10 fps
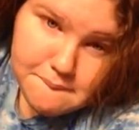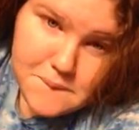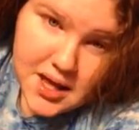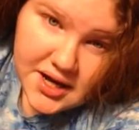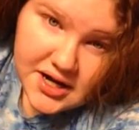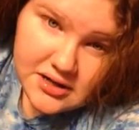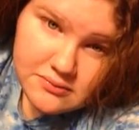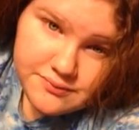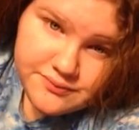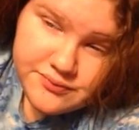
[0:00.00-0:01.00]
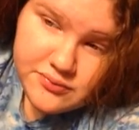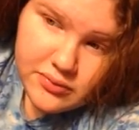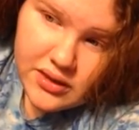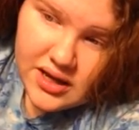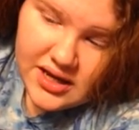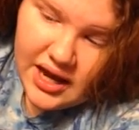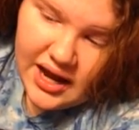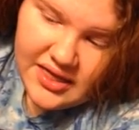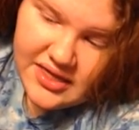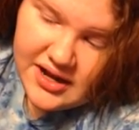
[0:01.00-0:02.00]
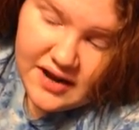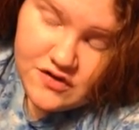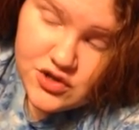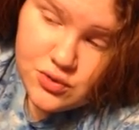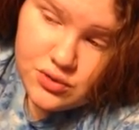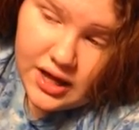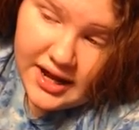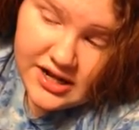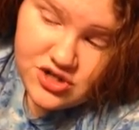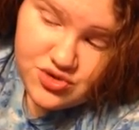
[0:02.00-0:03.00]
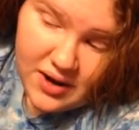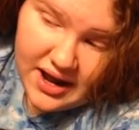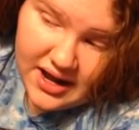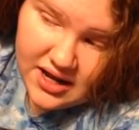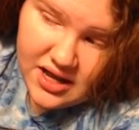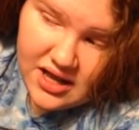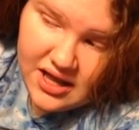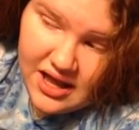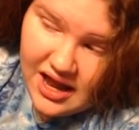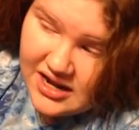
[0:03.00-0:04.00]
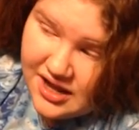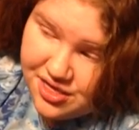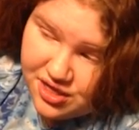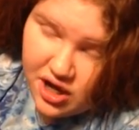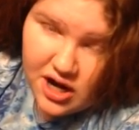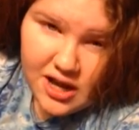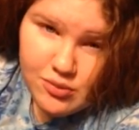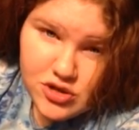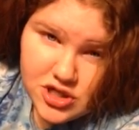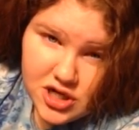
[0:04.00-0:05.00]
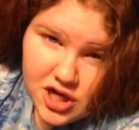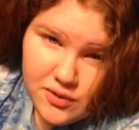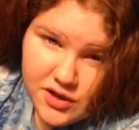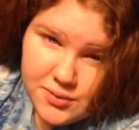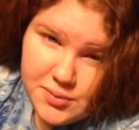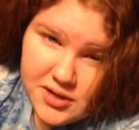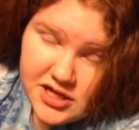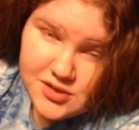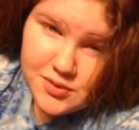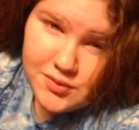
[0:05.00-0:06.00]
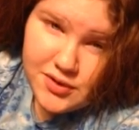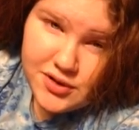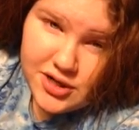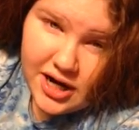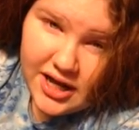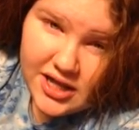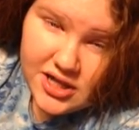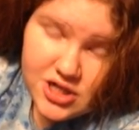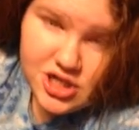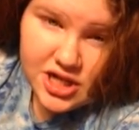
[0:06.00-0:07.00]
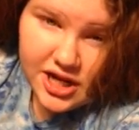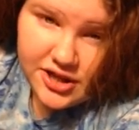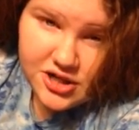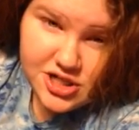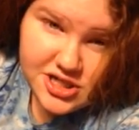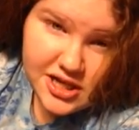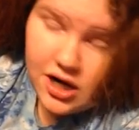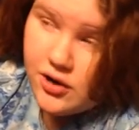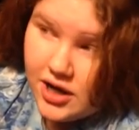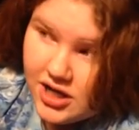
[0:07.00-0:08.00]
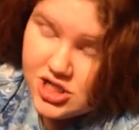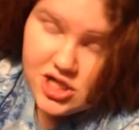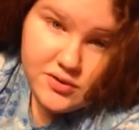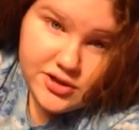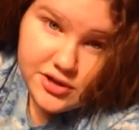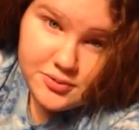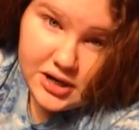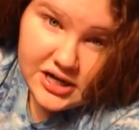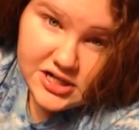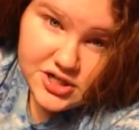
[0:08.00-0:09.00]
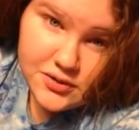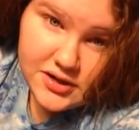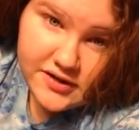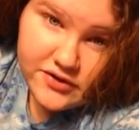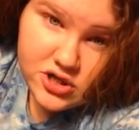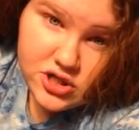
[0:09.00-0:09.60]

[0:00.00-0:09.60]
But, yeah, and then after school, I had track, And I thought Emma was going to go with me because when we were at lunch together, she said, oh, yeah, I'll just go with you to practice or whatever.